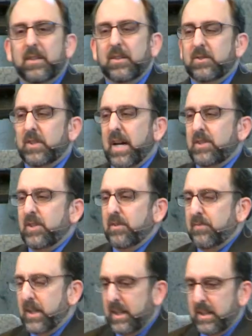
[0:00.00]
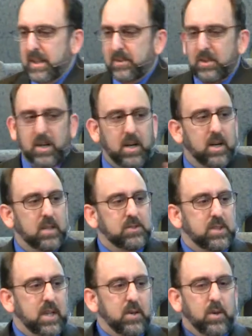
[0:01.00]
Those guys in the funny
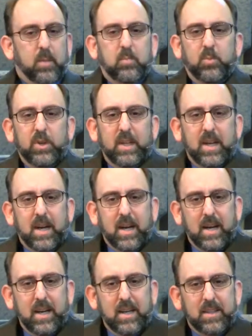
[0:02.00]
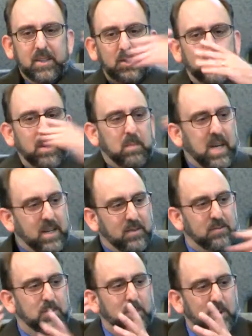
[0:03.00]
leotards, they go up really high, they swing back
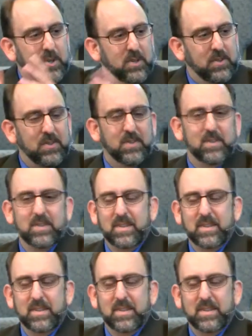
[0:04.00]
and forth.